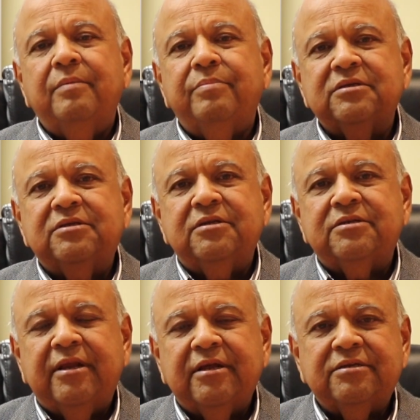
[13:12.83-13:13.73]

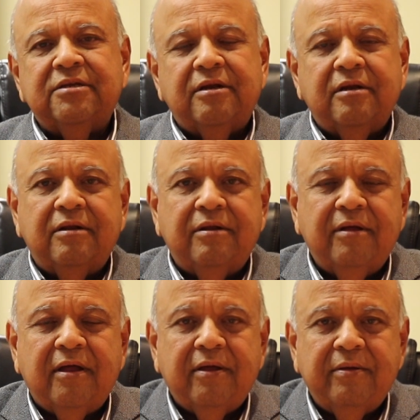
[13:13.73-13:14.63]
business and external
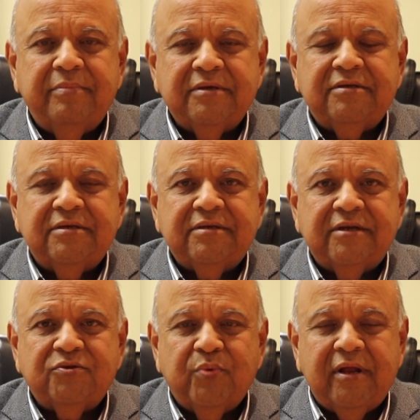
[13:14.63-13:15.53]
business
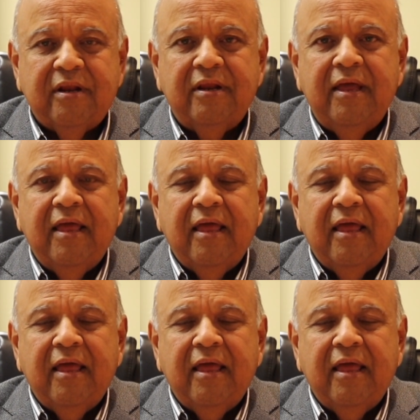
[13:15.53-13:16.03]
as well,